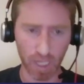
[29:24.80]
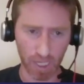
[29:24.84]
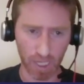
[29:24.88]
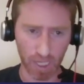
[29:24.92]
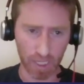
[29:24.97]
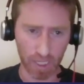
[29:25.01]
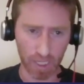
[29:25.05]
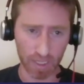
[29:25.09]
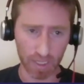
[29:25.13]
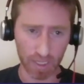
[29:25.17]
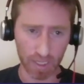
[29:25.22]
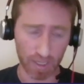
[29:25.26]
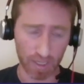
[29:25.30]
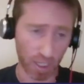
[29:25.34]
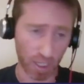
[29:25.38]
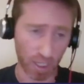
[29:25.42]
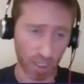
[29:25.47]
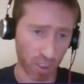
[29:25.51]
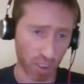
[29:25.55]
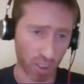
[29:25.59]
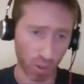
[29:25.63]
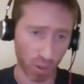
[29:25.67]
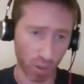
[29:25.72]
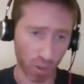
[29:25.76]
is
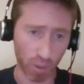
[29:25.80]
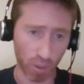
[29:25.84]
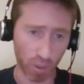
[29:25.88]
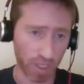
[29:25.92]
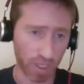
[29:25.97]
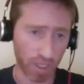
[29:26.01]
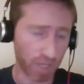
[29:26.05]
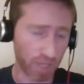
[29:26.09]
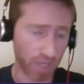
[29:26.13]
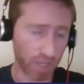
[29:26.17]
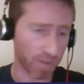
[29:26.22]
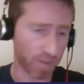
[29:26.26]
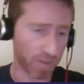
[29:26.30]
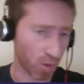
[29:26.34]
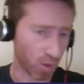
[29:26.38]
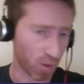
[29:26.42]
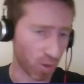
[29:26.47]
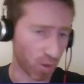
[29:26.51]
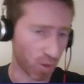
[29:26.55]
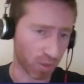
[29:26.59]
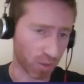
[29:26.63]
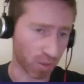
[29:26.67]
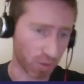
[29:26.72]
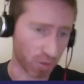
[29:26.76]
actually doing if
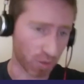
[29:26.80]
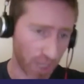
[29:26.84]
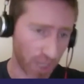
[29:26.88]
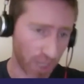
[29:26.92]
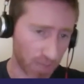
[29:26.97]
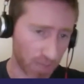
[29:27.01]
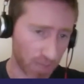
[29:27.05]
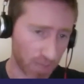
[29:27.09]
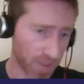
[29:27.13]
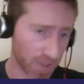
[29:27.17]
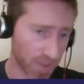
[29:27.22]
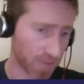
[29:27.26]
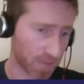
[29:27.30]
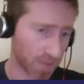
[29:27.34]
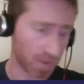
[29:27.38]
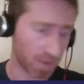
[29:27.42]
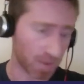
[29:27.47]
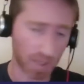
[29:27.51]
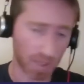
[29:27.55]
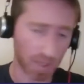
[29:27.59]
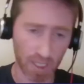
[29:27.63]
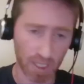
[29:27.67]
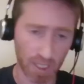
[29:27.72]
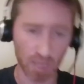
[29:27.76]
according to types.
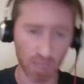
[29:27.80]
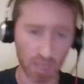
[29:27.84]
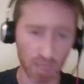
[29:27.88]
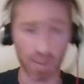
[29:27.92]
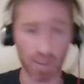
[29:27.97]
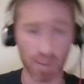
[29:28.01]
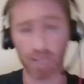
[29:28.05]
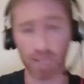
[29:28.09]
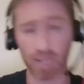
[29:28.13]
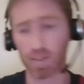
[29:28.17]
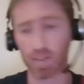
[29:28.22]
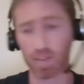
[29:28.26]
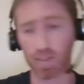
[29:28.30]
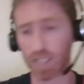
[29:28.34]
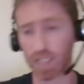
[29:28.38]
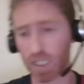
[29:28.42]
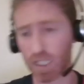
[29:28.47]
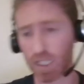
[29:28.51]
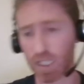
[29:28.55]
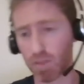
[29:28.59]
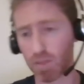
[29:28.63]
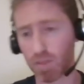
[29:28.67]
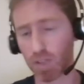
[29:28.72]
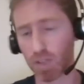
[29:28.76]
Okay, so it's
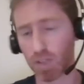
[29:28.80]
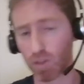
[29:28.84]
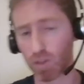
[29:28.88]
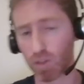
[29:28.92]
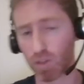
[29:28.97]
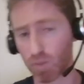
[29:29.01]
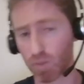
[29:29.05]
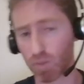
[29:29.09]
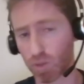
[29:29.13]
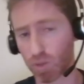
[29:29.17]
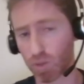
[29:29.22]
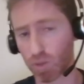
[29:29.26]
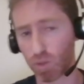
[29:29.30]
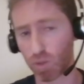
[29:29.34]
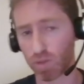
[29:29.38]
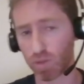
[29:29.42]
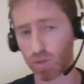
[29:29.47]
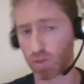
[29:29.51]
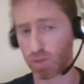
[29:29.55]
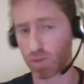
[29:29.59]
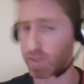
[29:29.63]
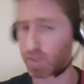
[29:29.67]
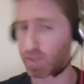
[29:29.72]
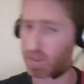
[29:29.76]
understandable, not most
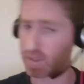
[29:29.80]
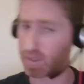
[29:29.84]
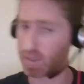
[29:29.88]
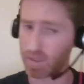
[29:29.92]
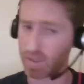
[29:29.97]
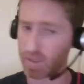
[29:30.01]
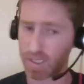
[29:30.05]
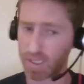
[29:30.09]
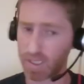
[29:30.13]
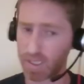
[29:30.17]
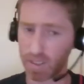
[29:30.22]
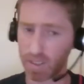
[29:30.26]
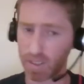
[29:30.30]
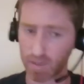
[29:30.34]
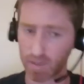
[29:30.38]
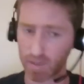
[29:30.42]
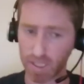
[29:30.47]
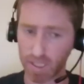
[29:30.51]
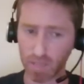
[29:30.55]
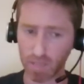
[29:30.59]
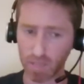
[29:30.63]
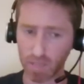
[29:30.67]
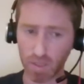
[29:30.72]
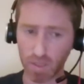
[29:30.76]
beautiful, but still
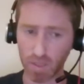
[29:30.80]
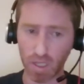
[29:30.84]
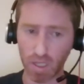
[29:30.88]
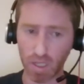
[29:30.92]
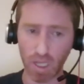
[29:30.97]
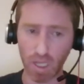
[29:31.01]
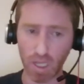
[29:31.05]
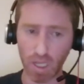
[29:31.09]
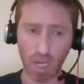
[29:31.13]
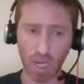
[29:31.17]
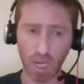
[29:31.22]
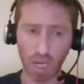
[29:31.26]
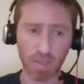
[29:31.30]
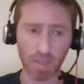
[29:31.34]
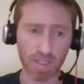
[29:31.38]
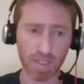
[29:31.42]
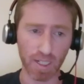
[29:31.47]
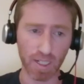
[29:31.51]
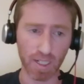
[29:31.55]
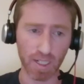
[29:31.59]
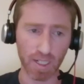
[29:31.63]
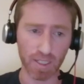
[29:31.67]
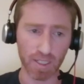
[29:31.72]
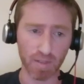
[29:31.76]
understandable. Update
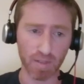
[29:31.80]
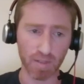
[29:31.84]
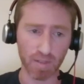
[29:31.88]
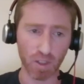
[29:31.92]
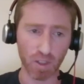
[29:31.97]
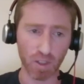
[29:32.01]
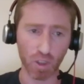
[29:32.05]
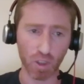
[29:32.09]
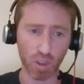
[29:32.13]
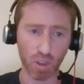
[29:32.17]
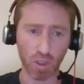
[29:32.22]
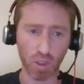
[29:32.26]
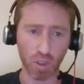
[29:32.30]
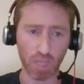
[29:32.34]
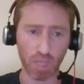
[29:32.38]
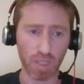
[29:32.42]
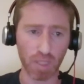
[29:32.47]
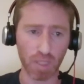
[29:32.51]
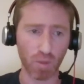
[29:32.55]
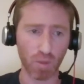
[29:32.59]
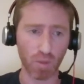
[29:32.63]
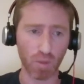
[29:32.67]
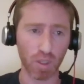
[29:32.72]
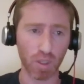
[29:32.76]
selling is very short.
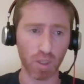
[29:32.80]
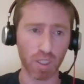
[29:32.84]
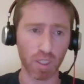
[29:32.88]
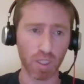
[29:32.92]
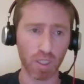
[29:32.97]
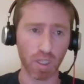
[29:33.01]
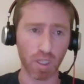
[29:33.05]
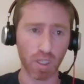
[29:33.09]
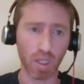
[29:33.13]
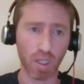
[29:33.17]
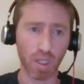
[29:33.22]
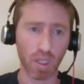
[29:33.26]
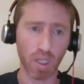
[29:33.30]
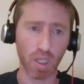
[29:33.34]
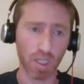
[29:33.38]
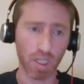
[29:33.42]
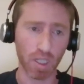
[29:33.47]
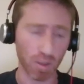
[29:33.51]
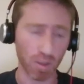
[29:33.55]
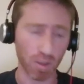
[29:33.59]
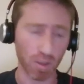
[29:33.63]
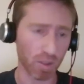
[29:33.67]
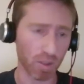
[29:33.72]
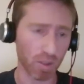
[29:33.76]
Update quality
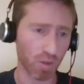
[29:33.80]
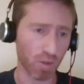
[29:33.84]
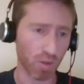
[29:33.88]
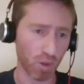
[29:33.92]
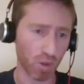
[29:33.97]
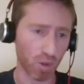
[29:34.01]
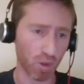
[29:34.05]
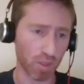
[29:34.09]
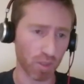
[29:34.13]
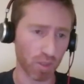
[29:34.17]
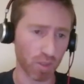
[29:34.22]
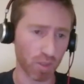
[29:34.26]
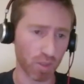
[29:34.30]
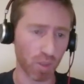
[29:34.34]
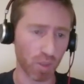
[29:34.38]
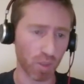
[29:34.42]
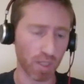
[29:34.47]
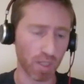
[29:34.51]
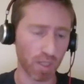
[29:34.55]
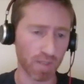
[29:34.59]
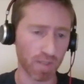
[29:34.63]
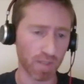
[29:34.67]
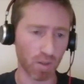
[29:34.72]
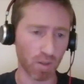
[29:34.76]
is also short and doing
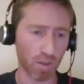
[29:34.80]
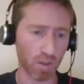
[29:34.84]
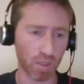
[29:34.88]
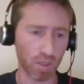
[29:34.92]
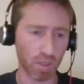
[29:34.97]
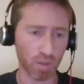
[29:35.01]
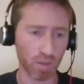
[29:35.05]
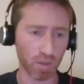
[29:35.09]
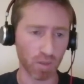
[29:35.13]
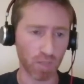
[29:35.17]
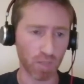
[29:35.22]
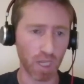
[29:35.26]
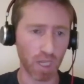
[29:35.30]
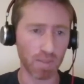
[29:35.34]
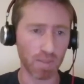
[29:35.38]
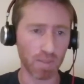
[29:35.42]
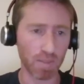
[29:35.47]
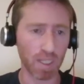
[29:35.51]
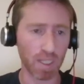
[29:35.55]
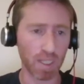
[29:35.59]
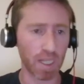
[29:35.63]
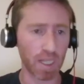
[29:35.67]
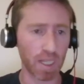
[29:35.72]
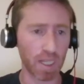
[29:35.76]
ifs according to
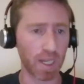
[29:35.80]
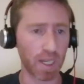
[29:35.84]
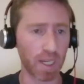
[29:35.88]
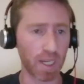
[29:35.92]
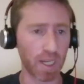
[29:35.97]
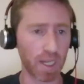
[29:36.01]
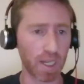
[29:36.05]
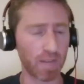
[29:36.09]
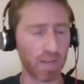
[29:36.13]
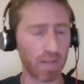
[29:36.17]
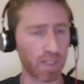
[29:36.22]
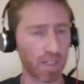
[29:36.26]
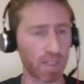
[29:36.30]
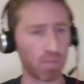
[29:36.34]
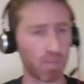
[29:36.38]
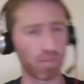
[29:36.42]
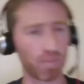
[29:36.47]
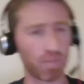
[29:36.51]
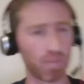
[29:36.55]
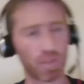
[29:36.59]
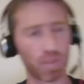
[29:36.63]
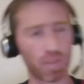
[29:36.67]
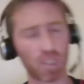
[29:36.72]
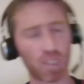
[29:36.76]
types. And I have
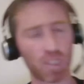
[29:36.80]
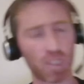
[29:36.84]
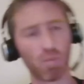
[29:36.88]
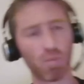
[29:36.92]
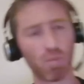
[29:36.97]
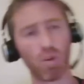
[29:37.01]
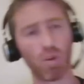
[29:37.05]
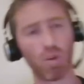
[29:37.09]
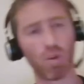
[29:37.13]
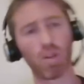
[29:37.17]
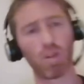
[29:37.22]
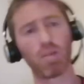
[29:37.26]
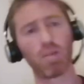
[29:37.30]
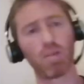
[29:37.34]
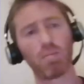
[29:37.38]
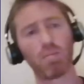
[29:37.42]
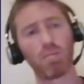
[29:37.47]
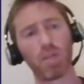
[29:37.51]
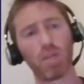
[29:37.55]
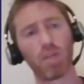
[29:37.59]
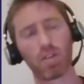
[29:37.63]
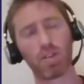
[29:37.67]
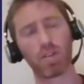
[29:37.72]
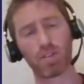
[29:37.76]
some small
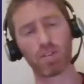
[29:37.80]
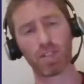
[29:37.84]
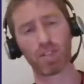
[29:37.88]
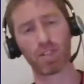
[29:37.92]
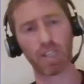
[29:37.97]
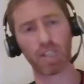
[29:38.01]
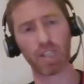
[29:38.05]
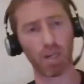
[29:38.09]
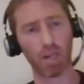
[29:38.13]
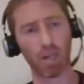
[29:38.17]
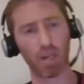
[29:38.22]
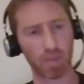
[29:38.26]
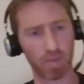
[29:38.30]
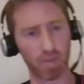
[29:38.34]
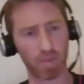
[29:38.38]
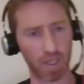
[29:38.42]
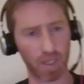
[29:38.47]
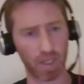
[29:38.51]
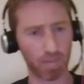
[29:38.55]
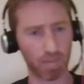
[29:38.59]
methods that helps me.